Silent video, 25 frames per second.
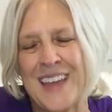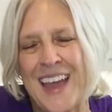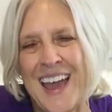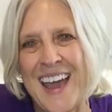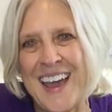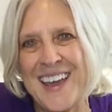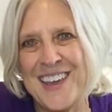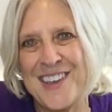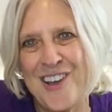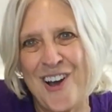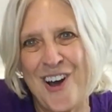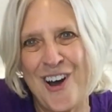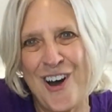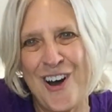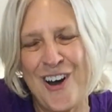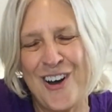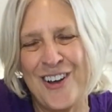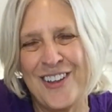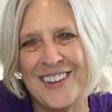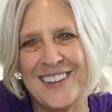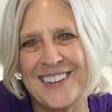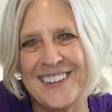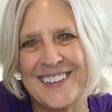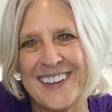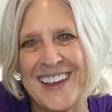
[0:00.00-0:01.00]
Hey
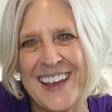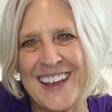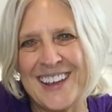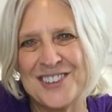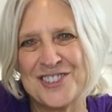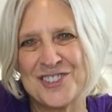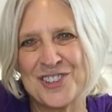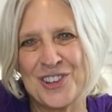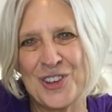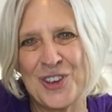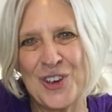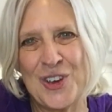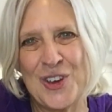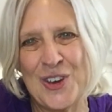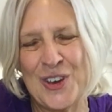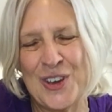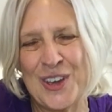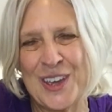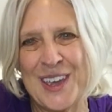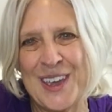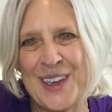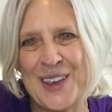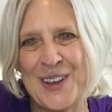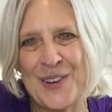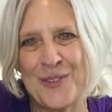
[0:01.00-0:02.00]
y'all, Angela Cook
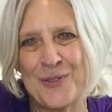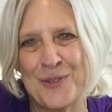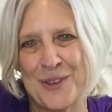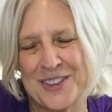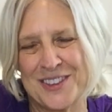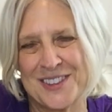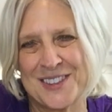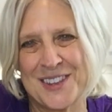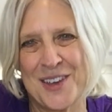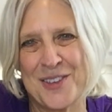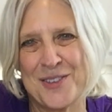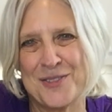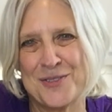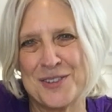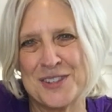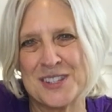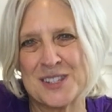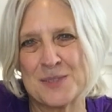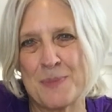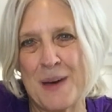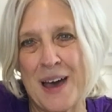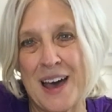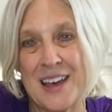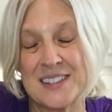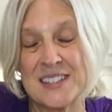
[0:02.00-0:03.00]
here with Southern and
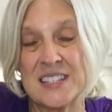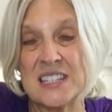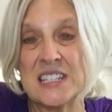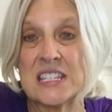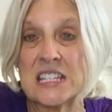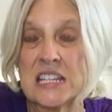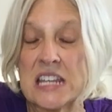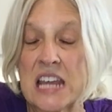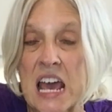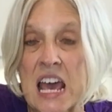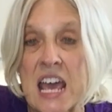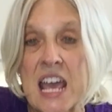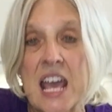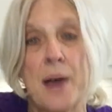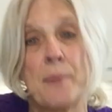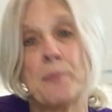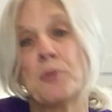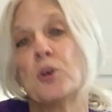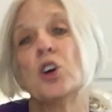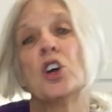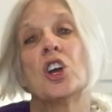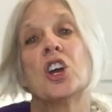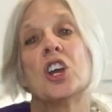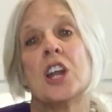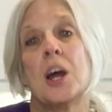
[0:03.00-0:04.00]
Spicy. Today I'm
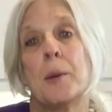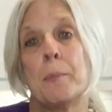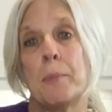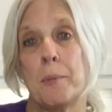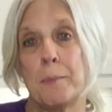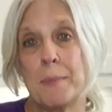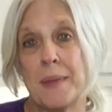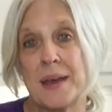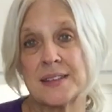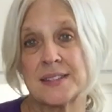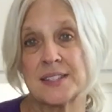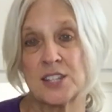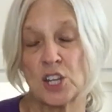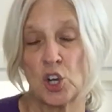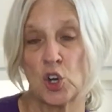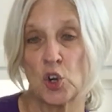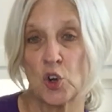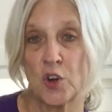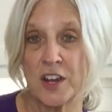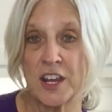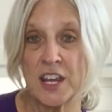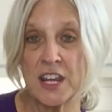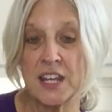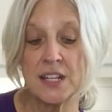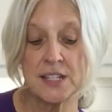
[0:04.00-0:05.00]
cooking up a mess of
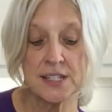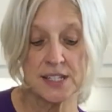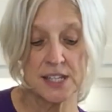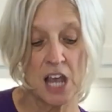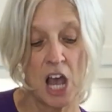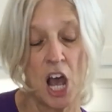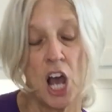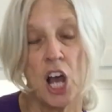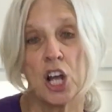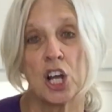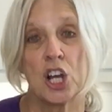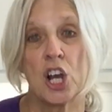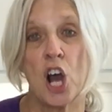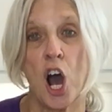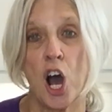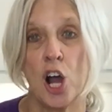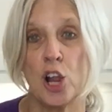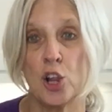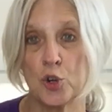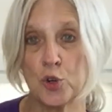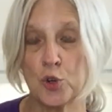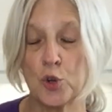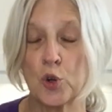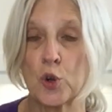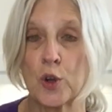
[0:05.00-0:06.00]
greens.
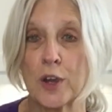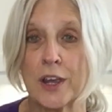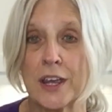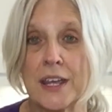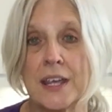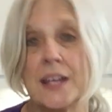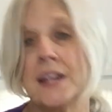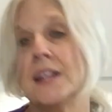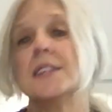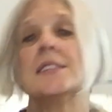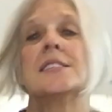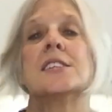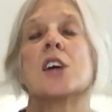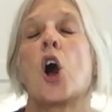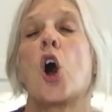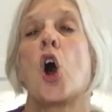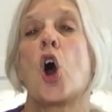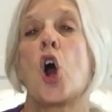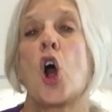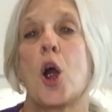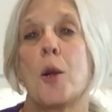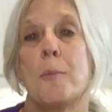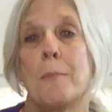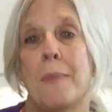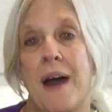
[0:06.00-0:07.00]
Collard greens
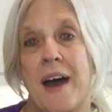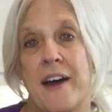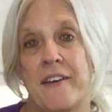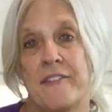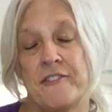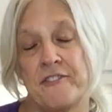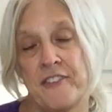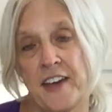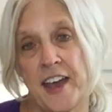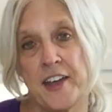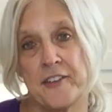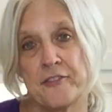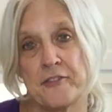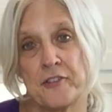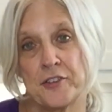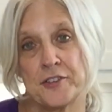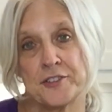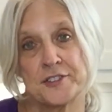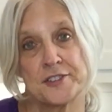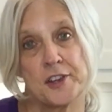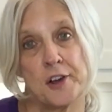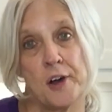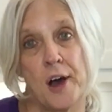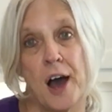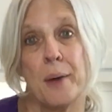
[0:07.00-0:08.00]
are my favorite,
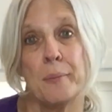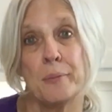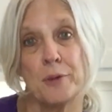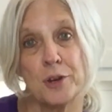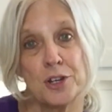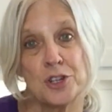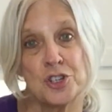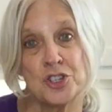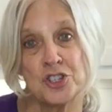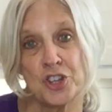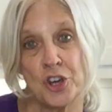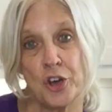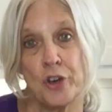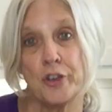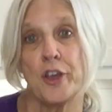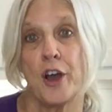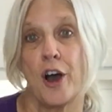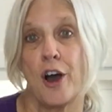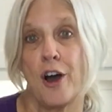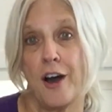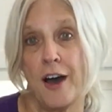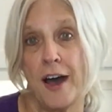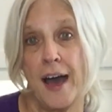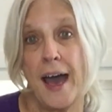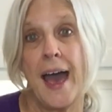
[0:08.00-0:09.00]
so I'm going to show
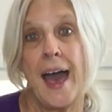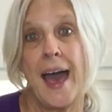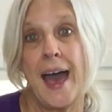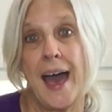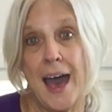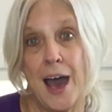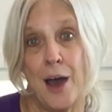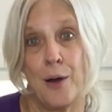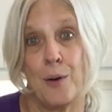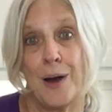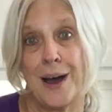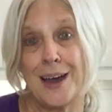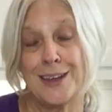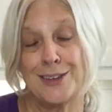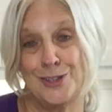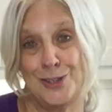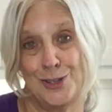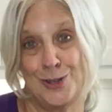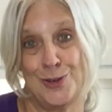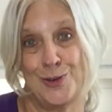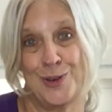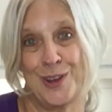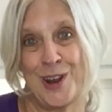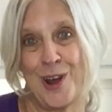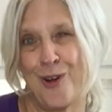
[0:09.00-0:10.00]
y'all how I do
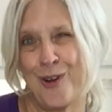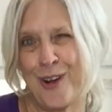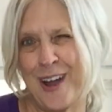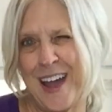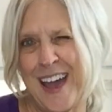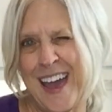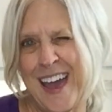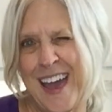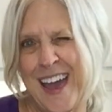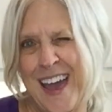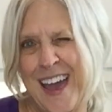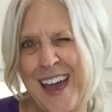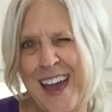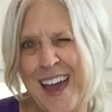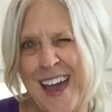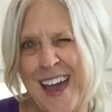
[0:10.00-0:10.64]
it, okay?